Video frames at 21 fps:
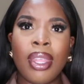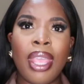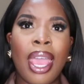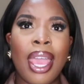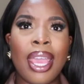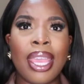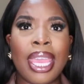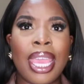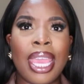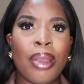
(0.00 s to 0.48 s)

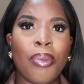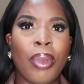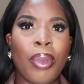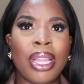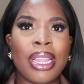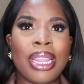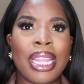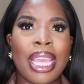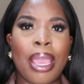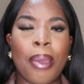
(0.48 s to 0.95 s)
Again,
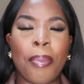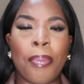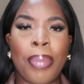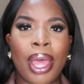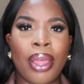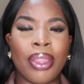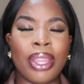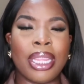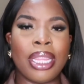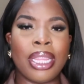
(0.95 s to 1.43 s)
one thing
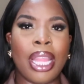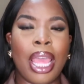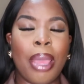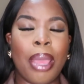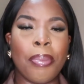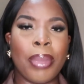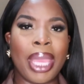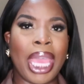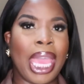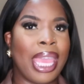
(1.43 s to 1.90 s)
about
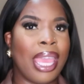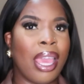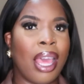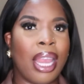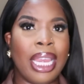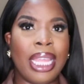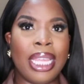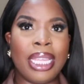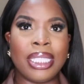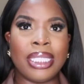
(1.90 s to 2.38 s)

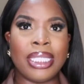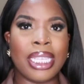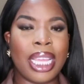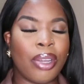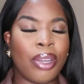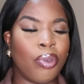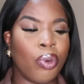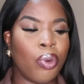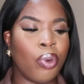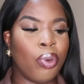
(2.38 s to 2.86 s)
Kayali in
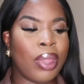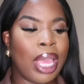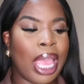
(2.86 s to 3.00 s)
general,